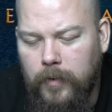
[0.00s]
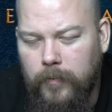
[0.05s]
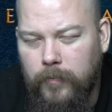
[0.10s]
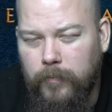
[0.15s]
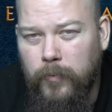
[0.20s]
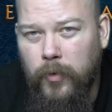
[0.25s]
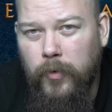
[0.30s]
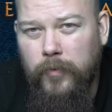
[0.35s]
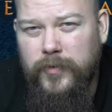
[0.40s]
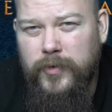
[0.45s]

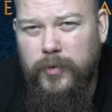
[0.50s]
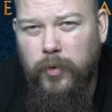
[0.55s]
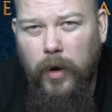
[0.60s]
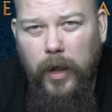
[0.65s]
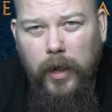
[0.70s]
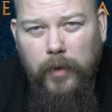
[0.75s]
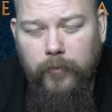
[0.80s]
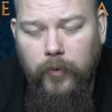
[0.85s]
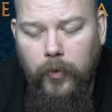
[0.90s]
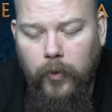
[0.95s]
move
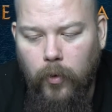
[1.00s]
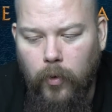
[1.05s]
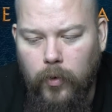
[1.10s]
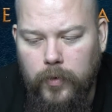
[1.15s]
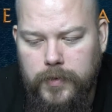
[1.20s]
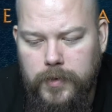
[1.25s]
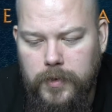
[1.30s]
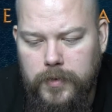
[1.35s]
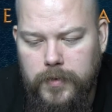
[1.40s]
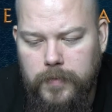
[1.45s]
12 on the
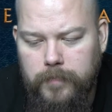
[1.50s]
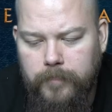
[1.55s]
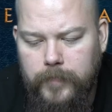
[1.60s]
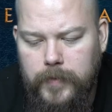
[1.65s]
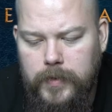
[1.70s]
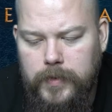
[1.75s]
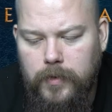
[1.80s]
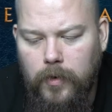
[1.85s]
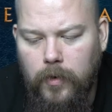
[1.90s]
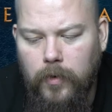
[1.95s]
horses.
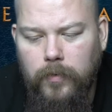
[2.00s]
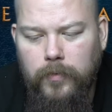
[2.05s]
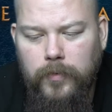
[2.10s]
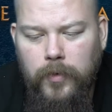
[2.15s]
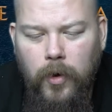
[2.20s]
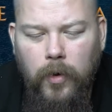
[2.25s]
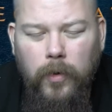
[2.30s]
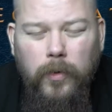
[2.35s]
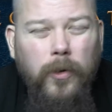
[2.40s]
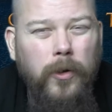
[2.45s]
So
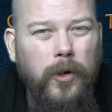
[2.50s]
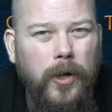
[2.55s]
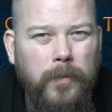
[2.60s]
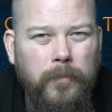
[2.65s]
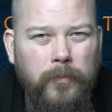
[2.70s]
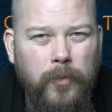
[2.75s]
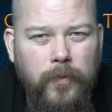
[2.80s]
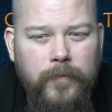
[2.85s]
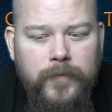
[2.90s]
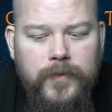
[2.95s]
no longer
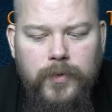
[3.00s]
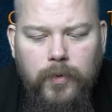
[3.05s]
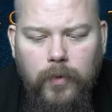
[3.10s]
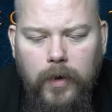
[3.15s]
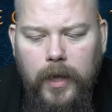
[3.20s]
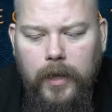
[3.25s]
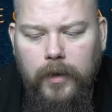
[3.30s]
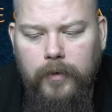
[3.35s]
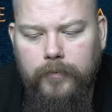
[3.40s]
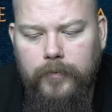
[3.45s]
move
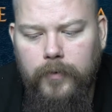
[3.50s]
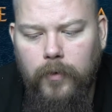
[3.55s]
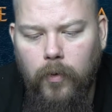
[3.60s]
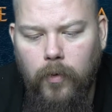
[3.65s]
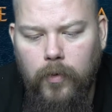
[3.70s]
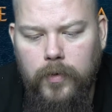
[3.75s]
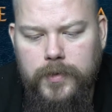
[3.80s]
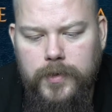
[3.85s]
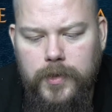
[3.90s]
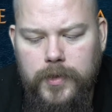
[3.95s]
12
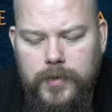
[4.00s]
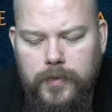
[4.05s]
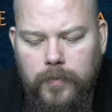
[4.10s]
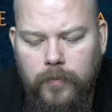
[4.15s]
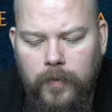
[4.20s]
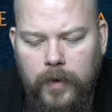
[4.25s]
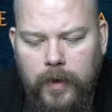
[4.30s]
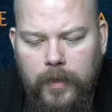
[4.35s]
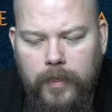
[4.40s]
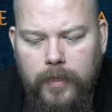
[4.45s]
horses
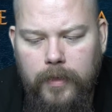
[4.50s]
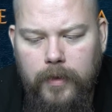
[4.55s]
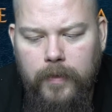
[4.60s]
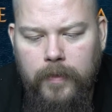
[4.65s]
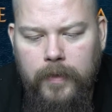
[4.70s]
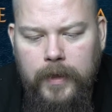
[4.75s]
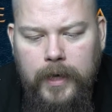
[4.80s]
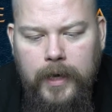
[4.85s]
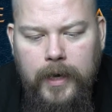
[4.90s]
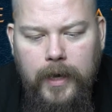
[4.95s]
with
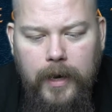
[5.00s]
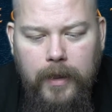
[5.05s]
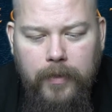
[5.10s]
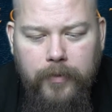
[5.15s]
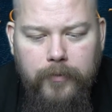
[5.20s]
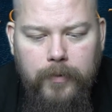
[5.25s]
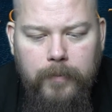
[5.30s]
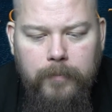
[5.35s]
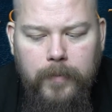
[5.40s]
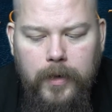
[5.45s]
the
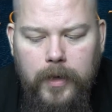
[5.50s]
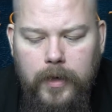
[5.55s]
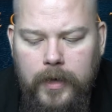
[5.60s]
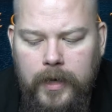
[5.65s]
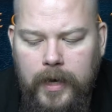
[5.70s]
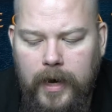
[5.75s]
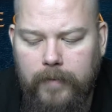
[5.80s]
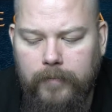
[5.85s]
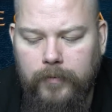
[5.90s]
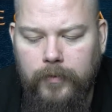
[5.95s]
Galadriel
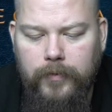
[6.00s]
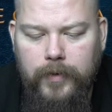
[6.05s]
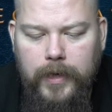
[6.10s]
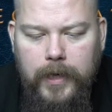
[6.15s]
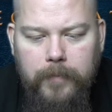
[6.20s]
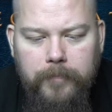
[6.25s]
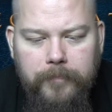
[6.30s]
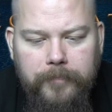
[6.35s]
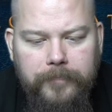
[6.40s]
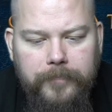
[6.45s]
cavalry.
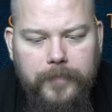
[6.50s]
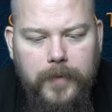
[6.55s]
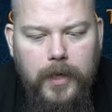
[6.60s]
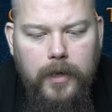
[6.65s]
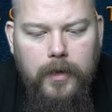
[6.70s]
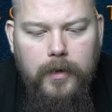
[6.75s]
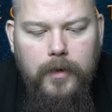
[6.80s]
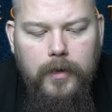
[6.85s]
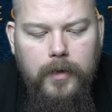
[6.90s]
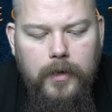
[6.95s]

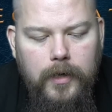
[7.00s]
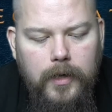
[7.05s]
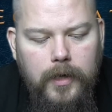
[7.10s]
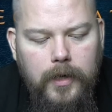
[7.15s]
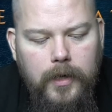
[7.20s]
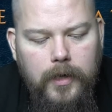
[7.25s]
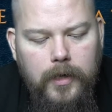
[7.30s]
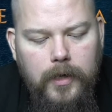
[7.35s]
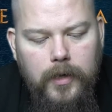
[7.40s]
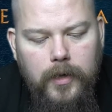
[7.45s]

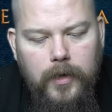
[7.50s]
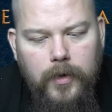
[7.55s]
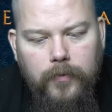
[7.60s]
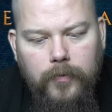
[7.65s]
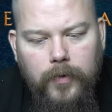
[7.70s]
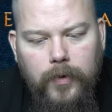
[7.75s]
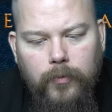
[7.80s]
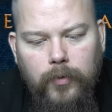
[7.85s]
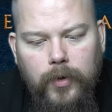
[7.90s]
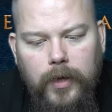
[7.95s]

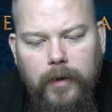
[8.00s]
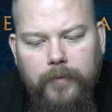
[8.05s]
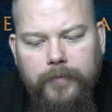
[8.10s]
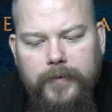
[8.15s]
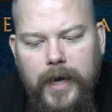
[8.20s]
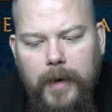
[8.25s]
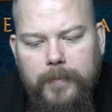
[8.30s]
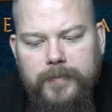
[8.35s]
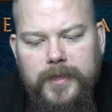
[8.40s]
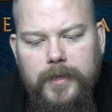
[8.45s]
For the Wood Elf
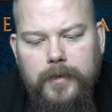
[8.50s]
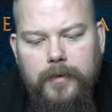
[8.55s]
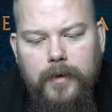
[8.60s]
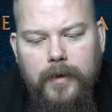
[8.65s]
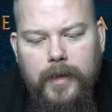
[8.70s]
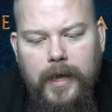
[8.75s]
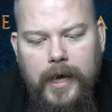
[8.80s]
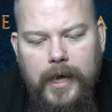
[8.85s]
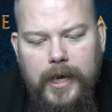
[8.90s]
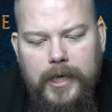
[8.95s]

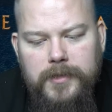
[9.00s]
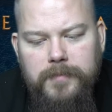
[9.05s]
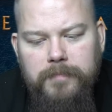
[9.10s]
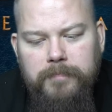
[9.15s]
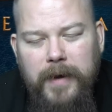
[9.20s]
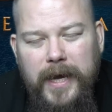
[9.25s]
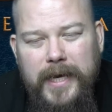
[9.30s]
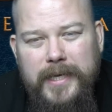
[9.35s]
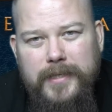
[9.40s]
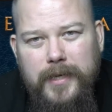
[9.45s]
captain, that has
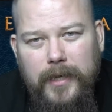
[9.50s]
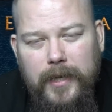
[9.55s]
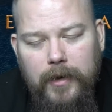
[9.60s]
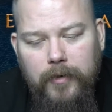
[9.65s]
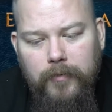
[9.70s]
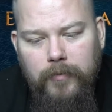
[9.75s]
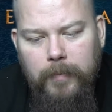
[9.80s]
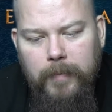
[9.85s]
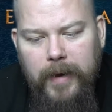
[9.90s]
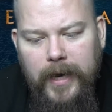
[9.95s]

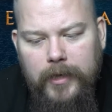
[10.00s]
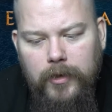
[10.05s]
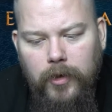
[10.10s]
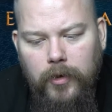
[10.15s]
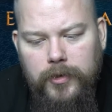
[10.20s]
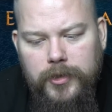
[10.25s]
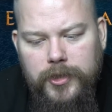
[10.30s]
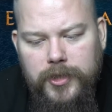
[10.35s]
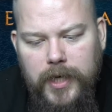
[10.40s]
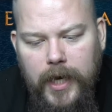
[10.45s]
basically remained
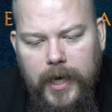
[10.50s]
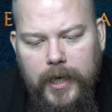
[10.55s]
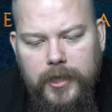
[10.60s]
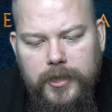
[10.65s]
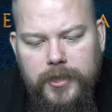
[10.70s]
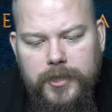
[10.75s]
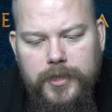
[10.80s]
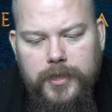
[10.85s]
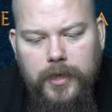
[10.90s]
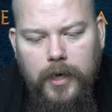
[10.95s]

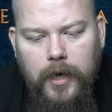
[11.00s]
unchanged,